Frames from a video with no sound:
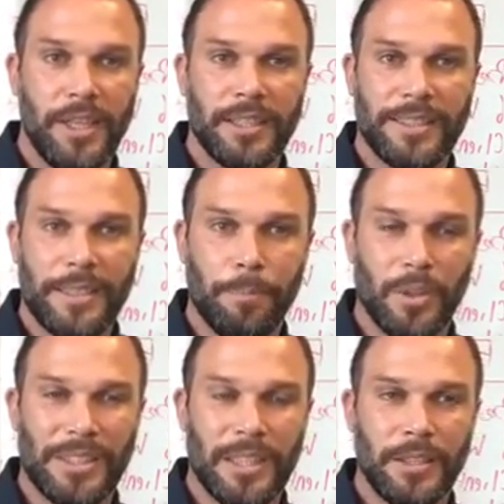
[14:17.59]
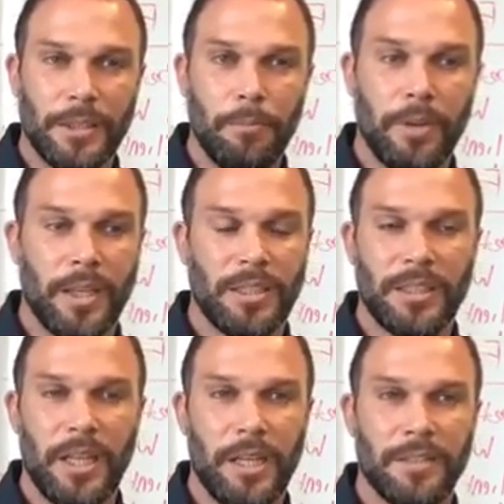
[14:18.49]
It's a simple system, but it
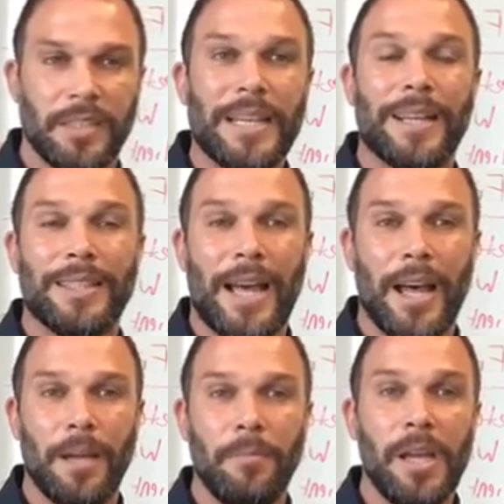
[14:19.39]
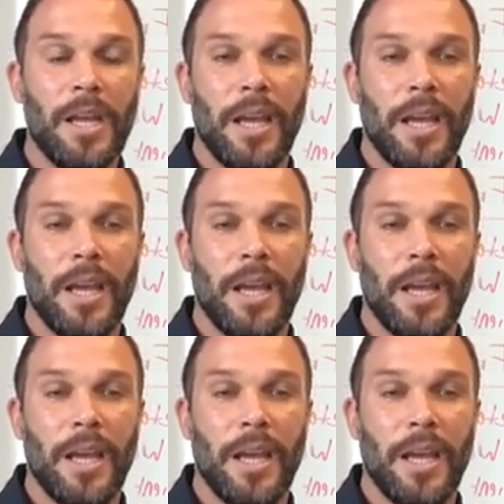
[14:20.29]
saves a ton of time,